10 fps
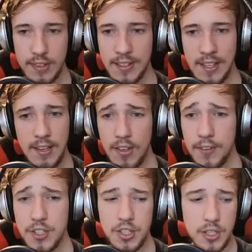Even if
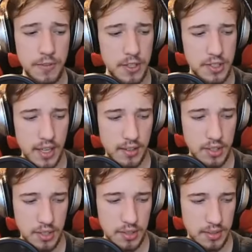it's just for your settings,
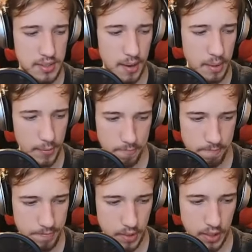seriously, send me
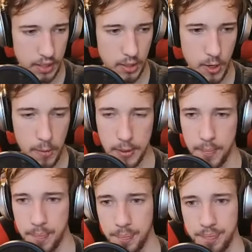your homebrew.
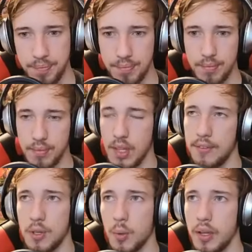If
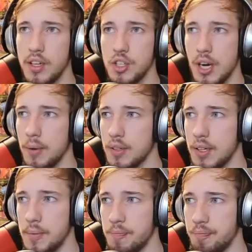you're willing to share with
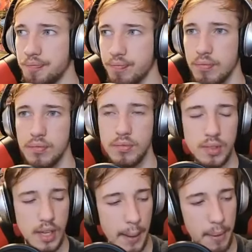it,
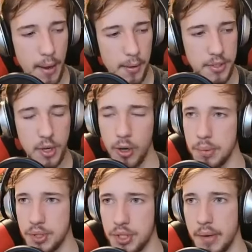I promise no homebrew
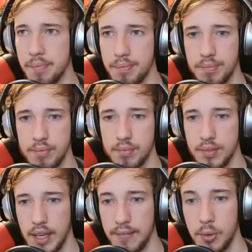shame.
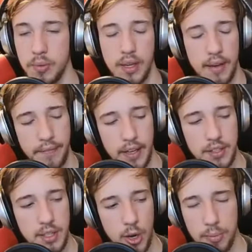If I
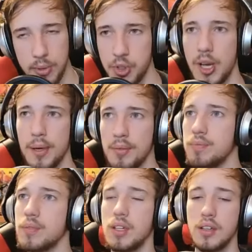see homebrew shaming,
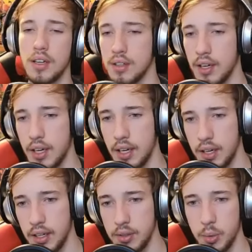
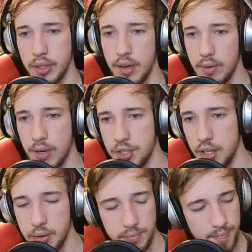you will get
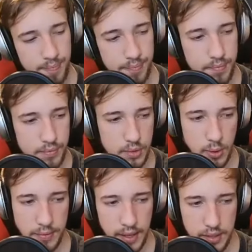ratioed so
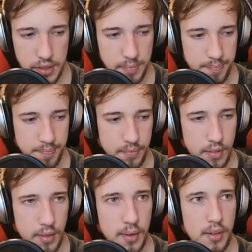fast.
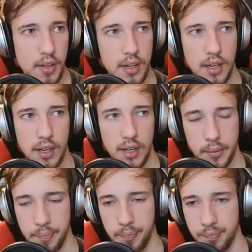But